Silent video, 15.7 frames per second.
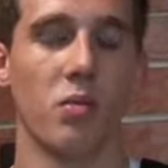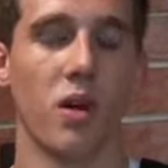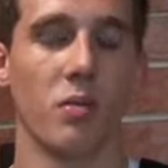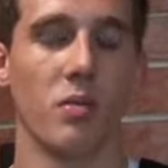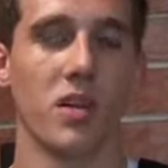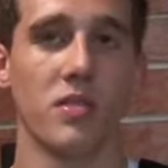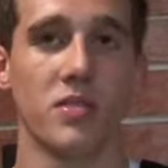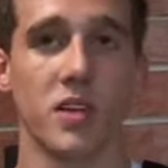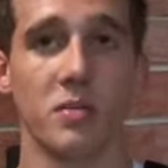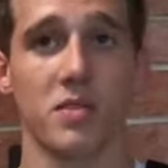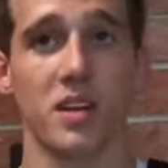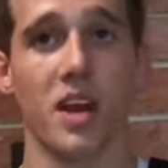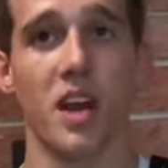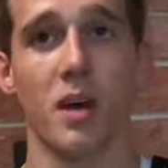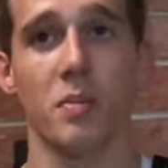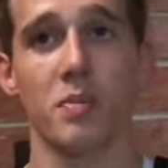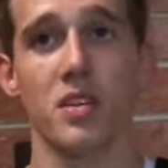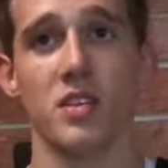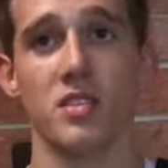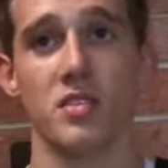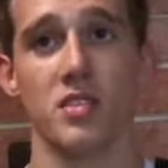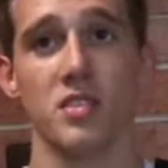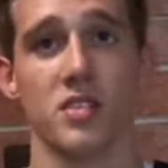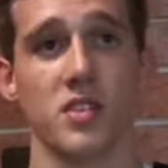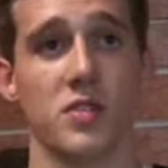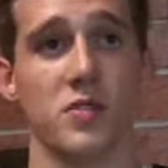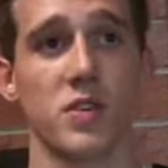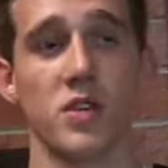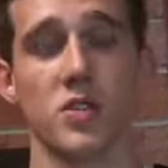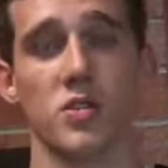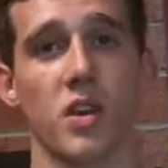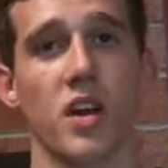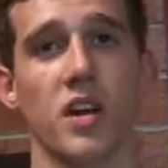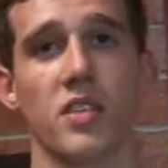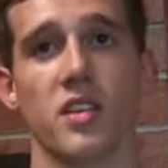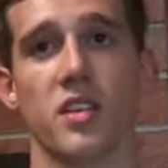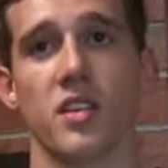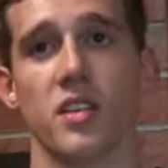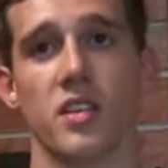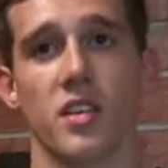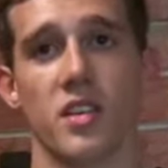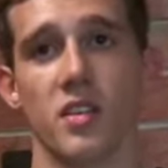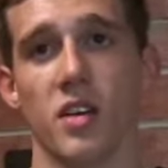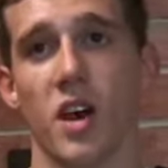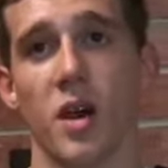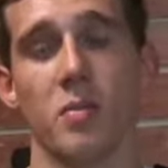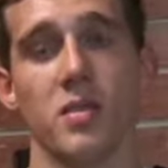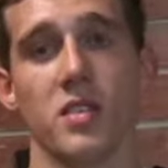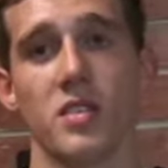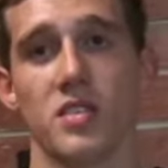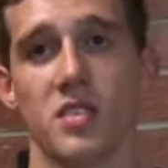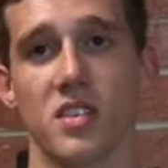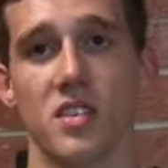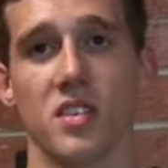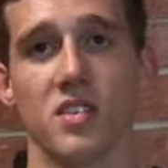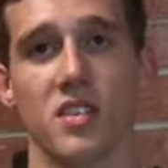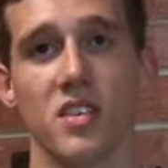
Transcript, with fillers: but I mean, if something happens and just feels right, then it happens. So.